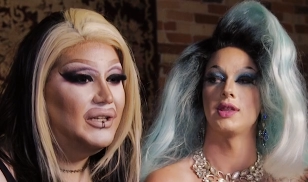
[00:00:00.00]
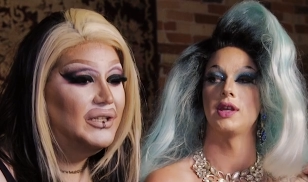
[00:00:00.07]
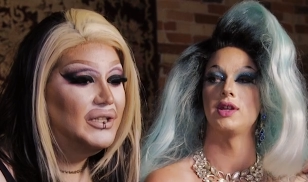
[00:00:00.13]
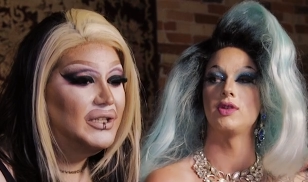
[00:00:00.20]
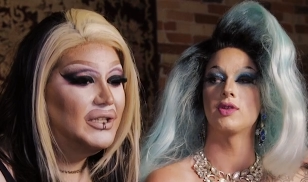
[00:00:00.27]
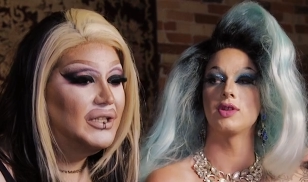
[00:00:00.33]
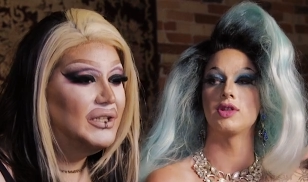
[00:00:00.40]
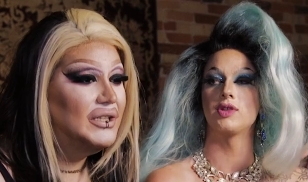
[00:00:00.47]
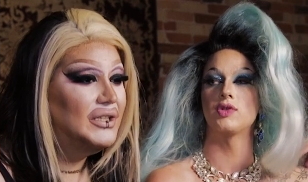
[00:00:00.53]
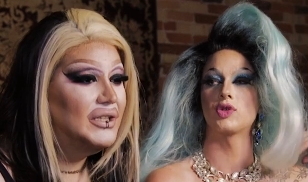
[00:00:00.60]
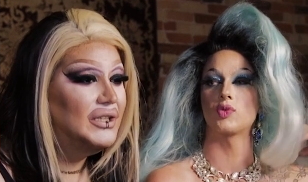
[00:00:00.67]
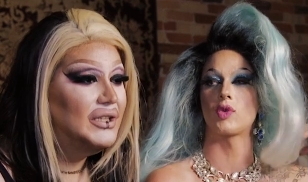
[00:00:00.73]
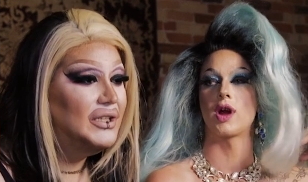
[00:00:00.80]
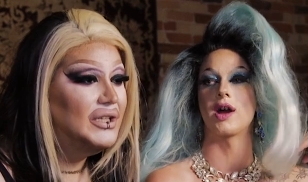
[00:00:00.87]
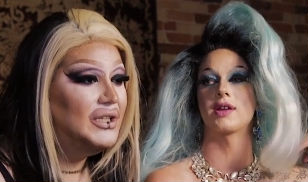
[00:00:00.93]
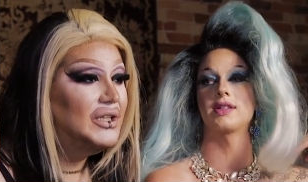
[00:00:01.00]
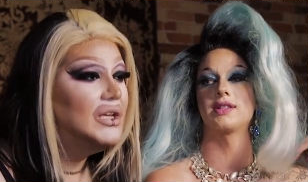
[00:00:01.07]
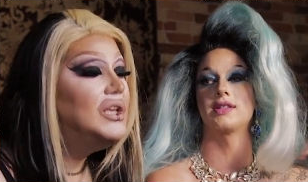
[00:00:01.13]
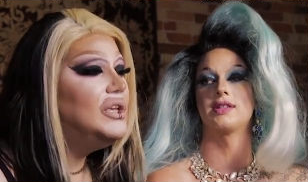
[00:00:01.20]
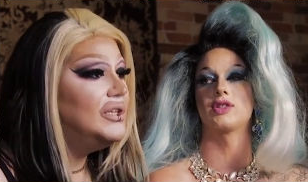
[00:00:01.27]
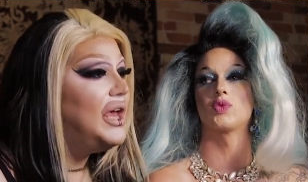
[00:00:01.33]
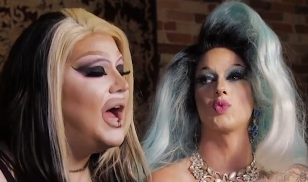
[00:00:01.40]
Speaker 1: And then you could use
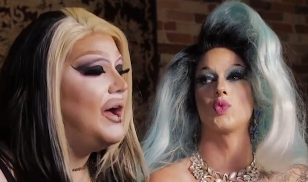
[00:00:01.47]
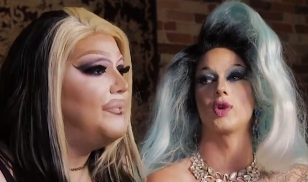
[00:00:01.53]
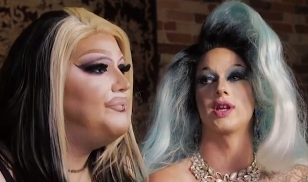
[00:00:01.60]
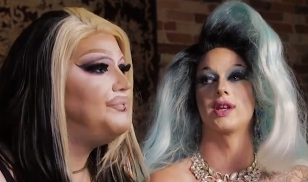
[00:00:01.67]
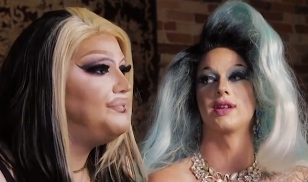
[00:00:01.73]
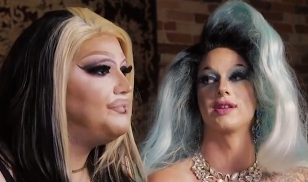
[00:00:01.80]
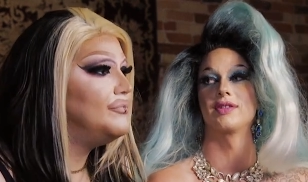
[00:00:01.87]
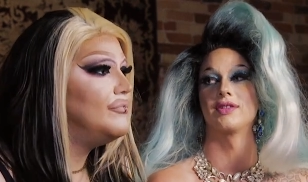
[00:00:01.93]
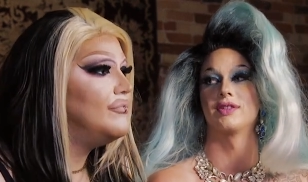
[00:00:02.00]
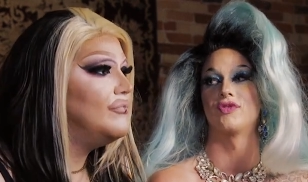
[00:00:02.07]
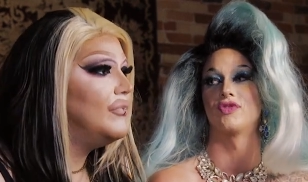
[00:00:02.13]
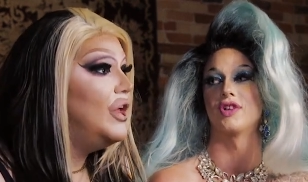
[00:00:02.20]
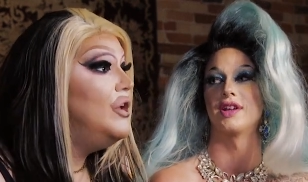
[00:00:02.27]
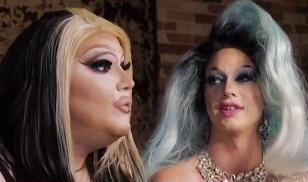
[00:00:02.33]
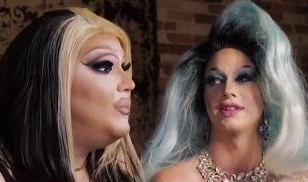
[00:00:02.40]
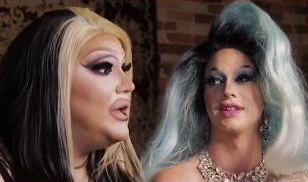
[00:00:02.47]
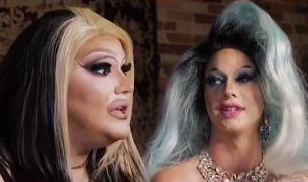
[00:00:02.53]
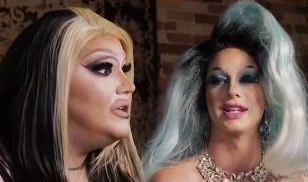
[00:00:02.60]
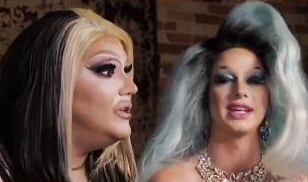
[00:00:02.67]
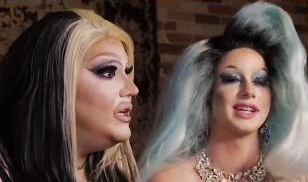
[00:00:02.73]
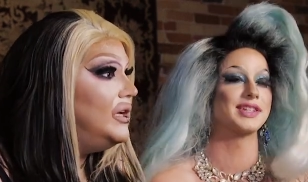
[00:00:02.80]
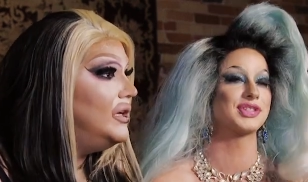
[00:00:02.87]
Roxxxy's yeah. wig front wig
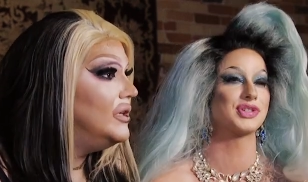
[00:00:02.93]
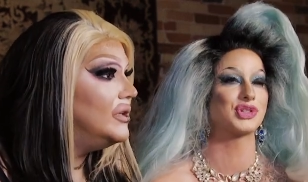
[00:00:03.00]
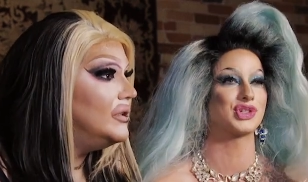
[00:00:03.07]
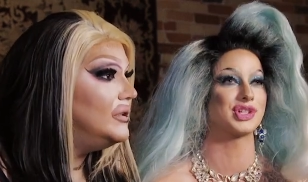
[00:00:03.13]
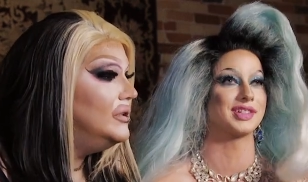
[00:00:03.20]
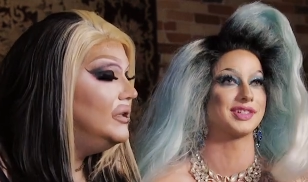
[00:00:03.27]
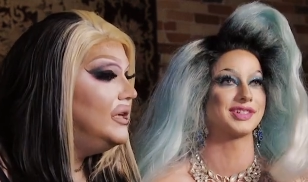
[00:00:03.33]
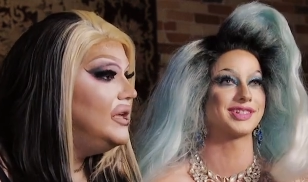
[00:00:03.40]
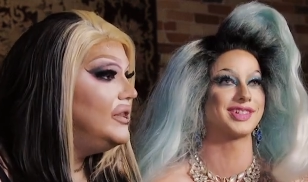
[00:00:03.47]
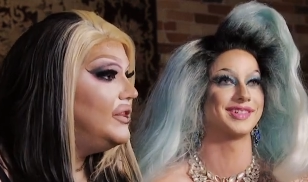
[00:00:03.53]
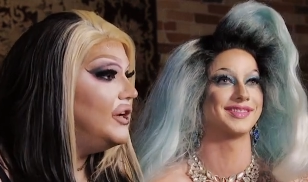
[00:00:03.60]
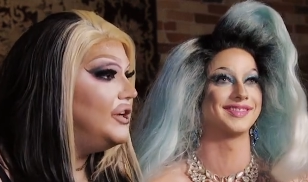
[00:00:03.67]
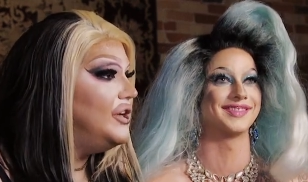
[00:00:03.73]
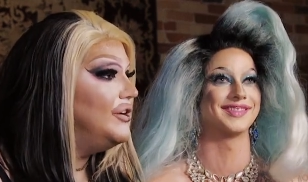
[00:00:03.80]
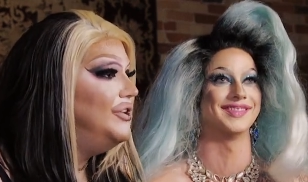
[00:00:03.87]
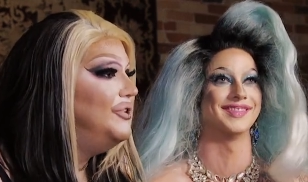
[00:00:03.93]
glue. There you